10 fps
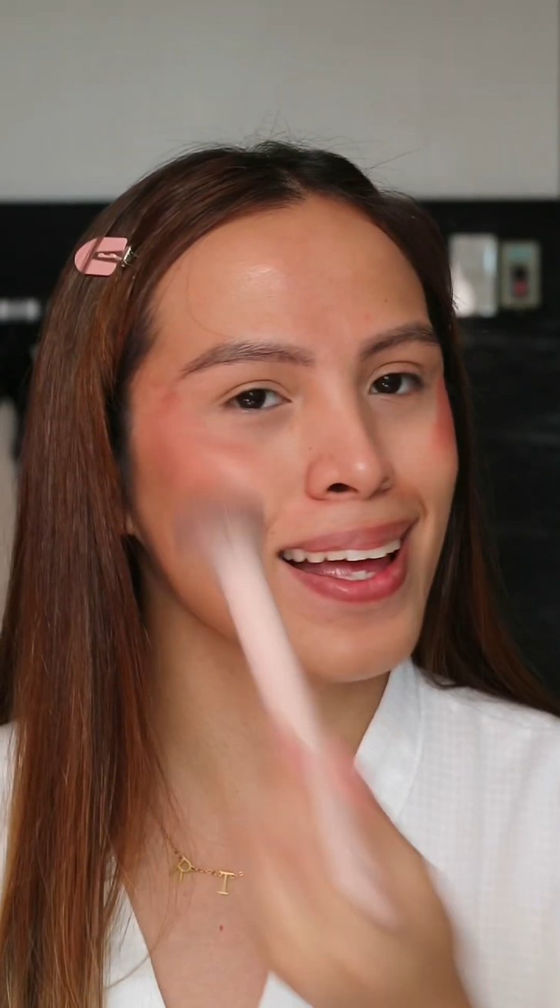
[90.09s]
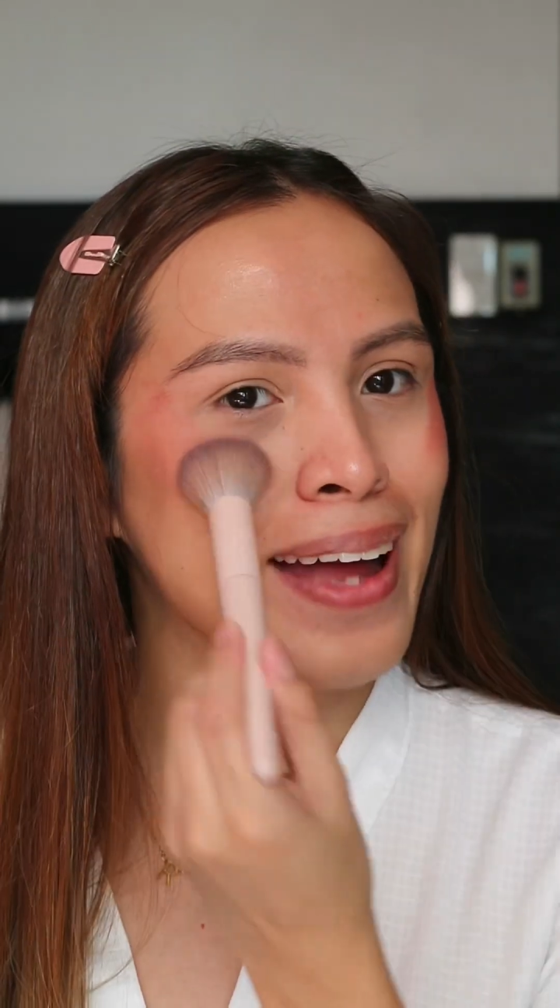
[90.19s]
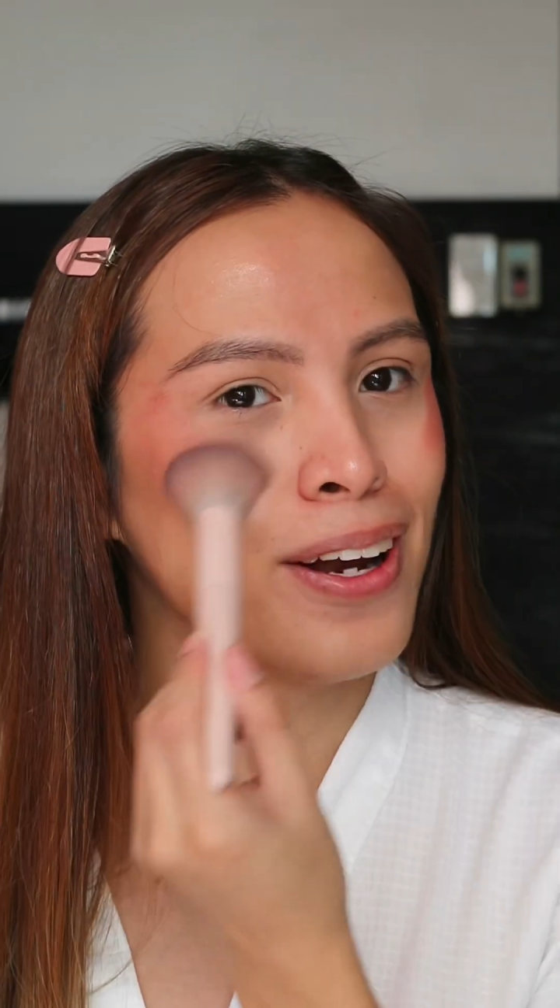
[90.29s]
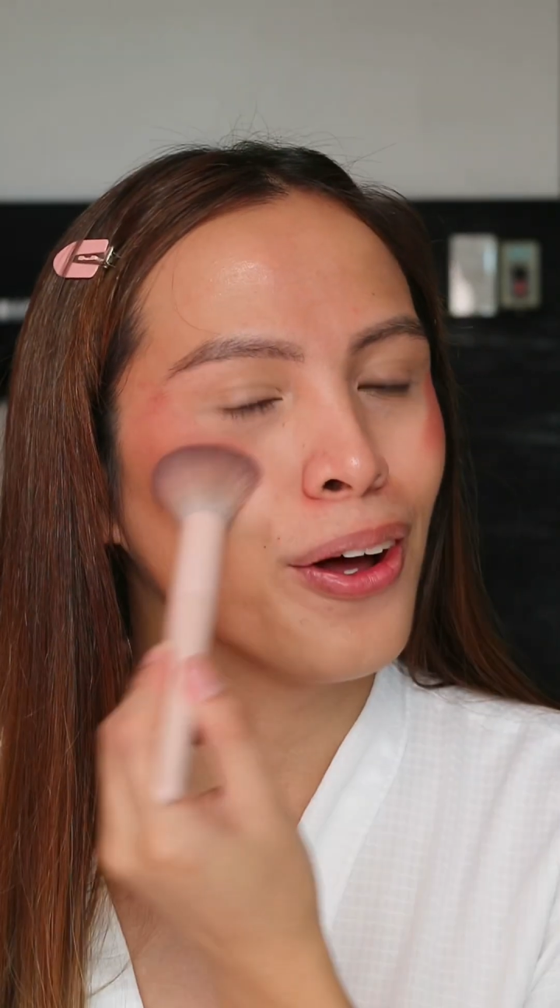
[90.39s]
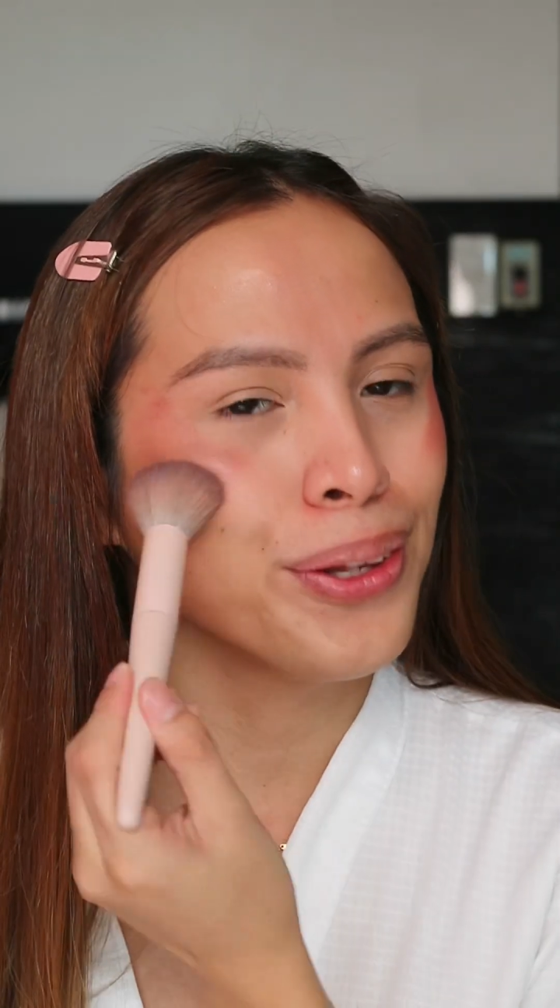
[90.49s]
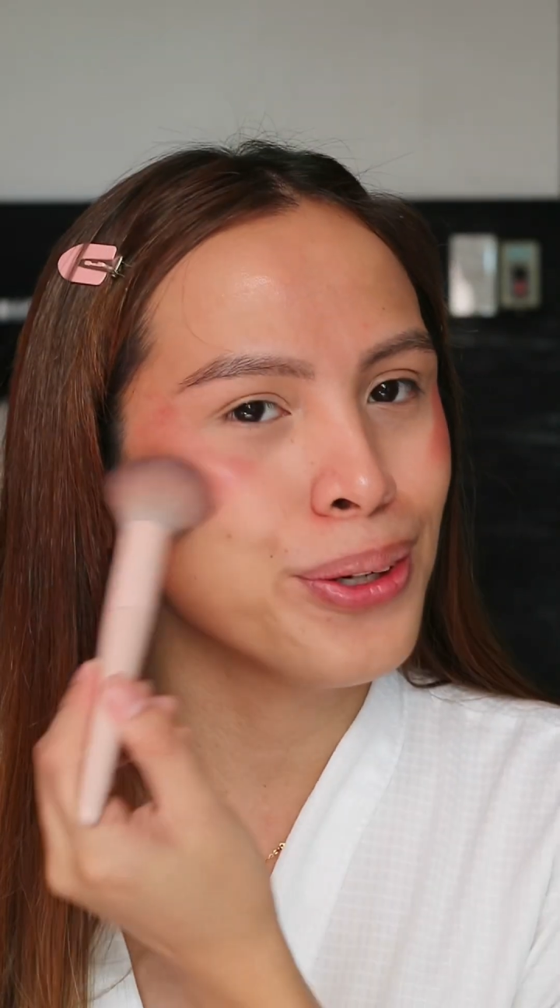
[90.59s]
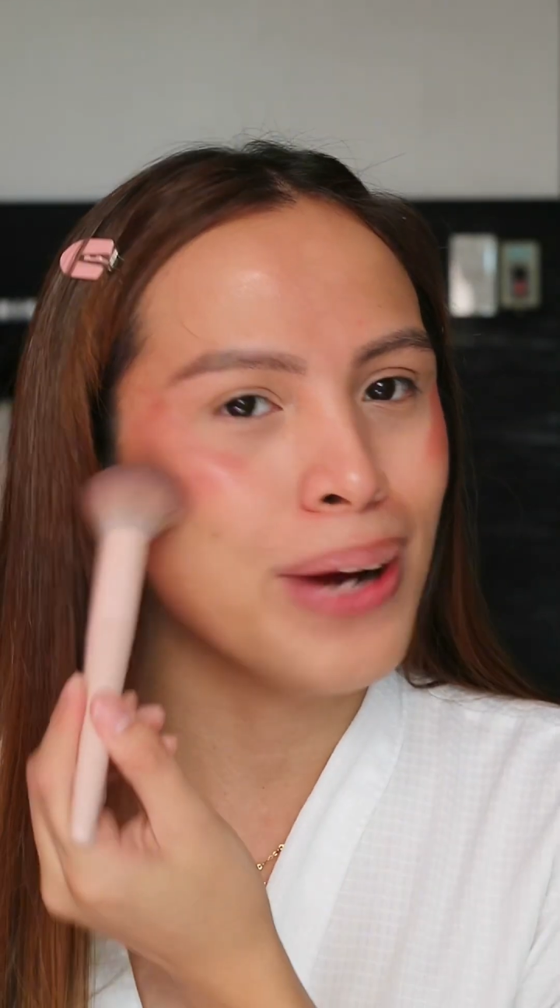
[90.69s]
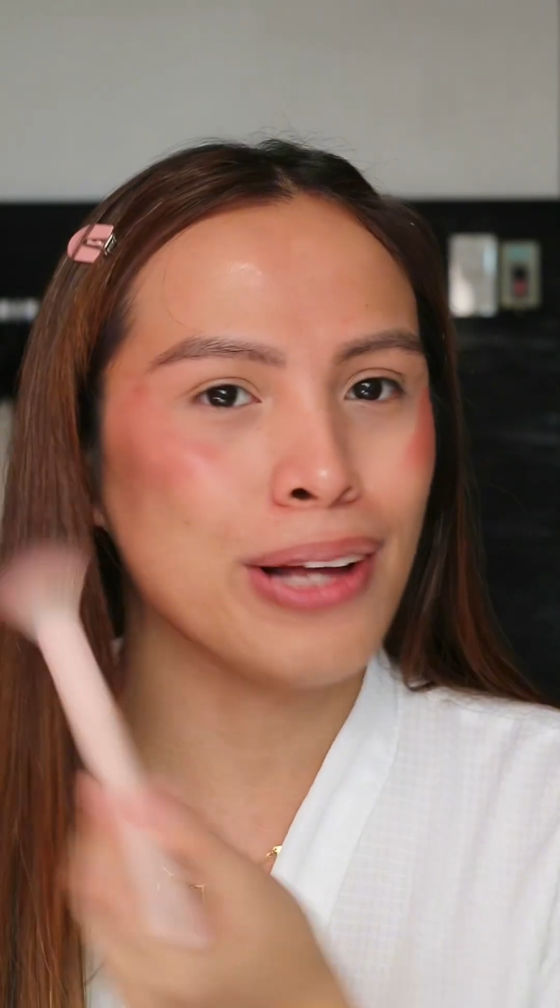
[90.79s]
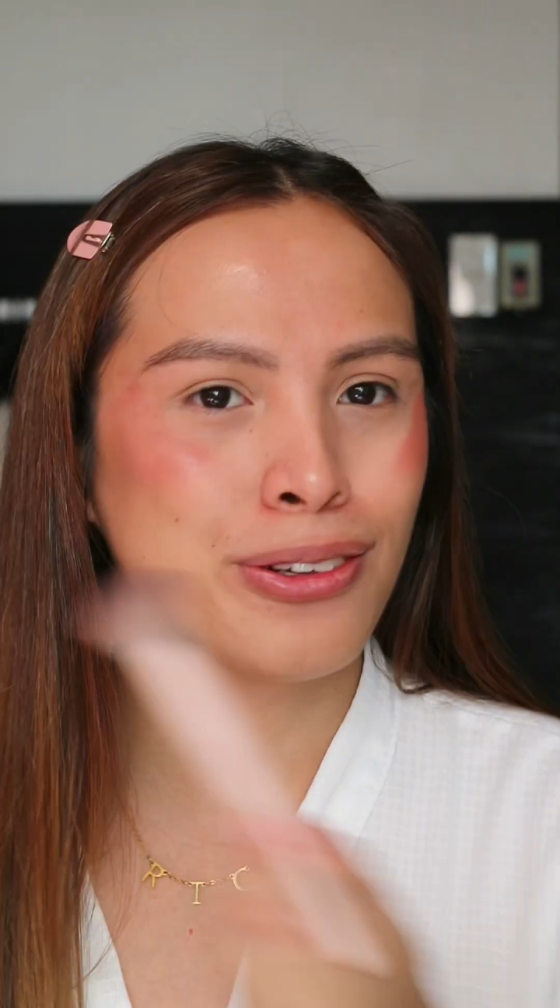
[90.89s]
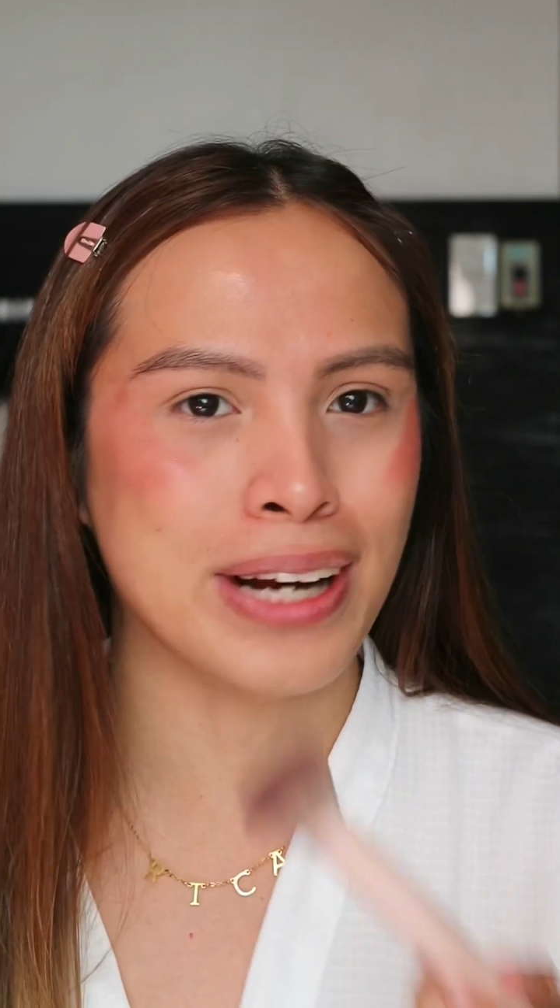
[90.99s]
And all
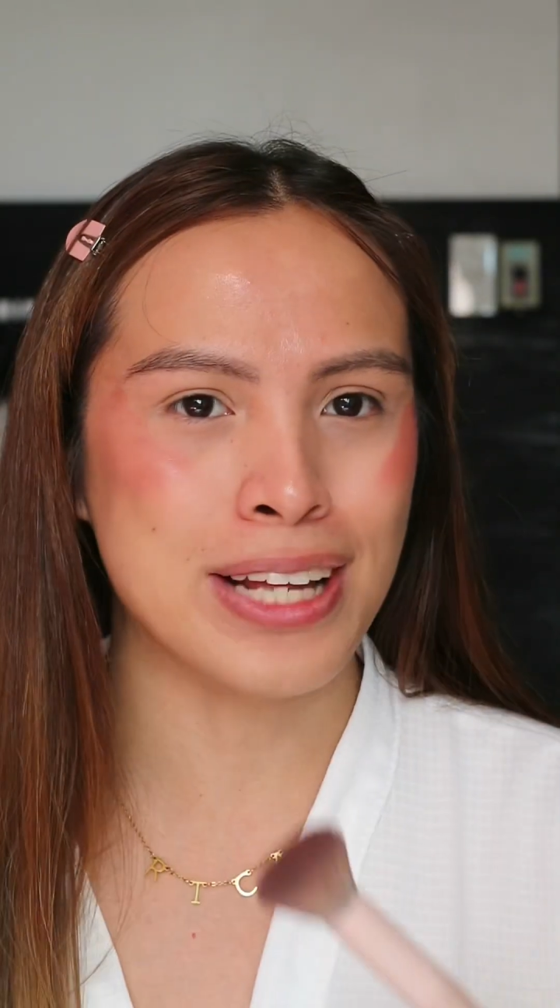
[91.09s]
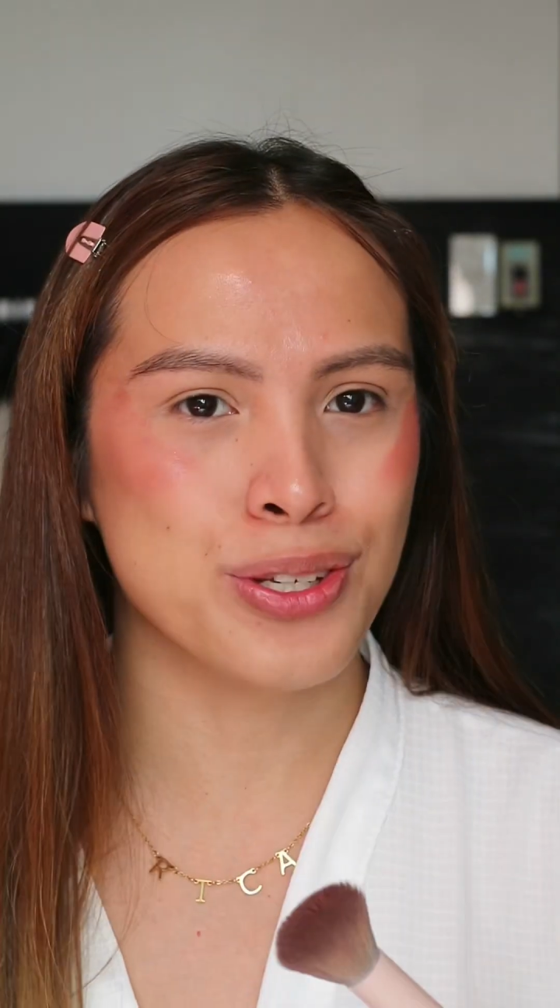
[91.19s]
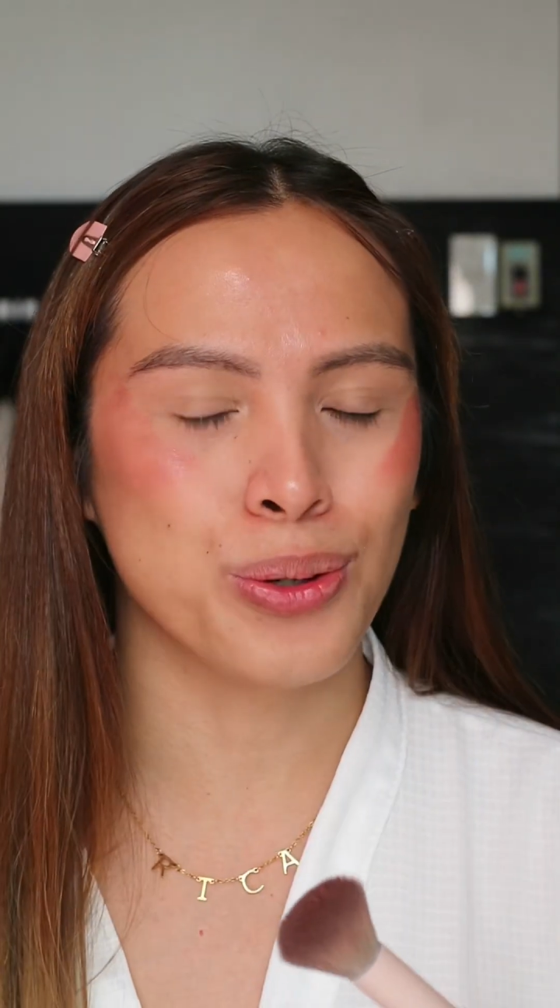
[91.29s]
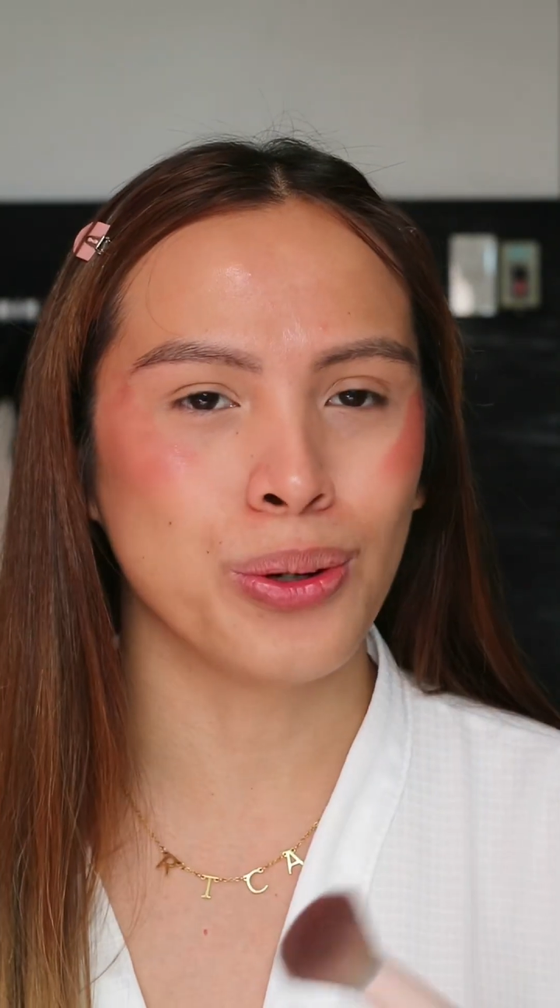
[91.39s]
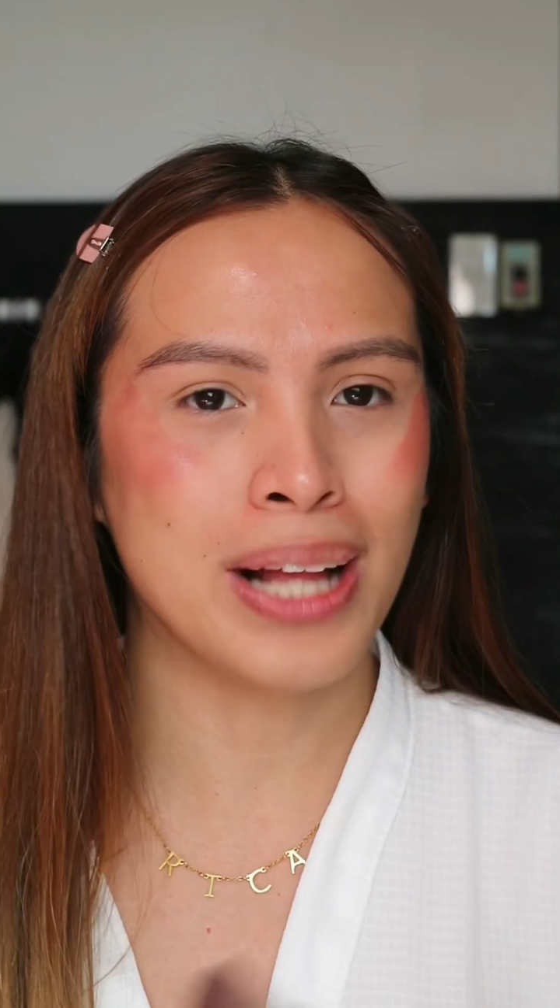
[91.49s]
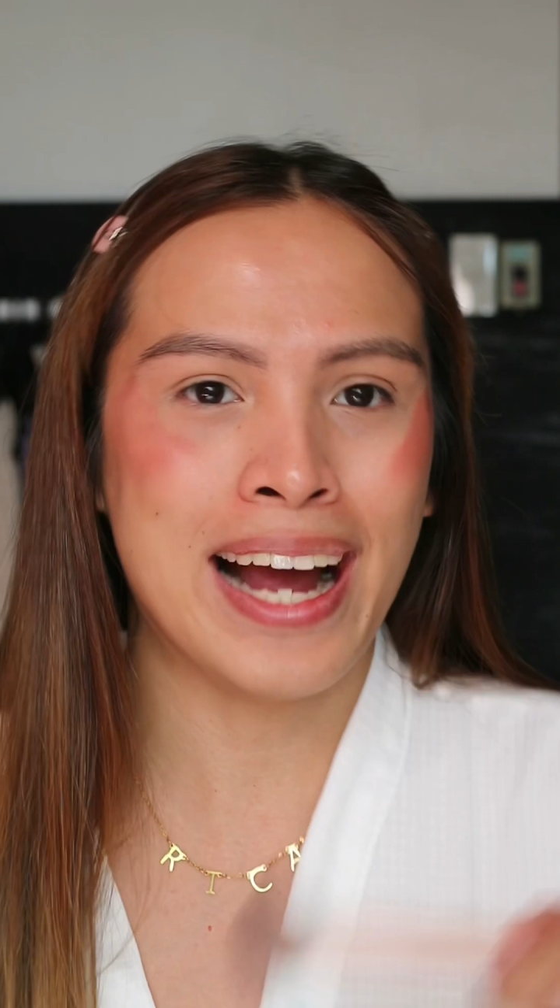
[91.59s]
throughout grade school,